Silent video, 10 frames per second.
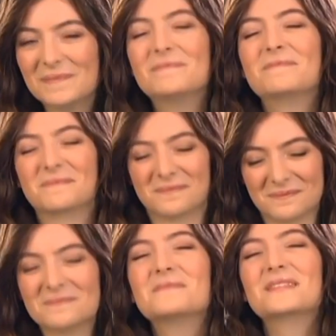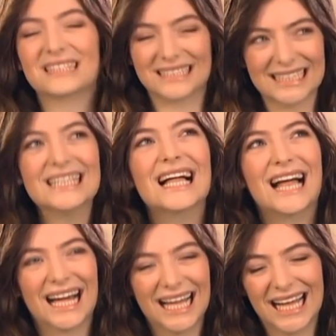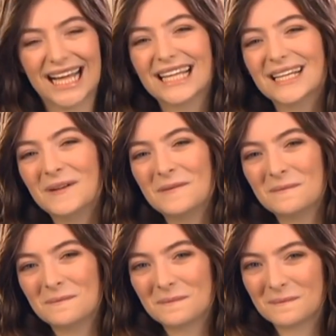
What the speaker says: Can I talk to you about David Bowie, please?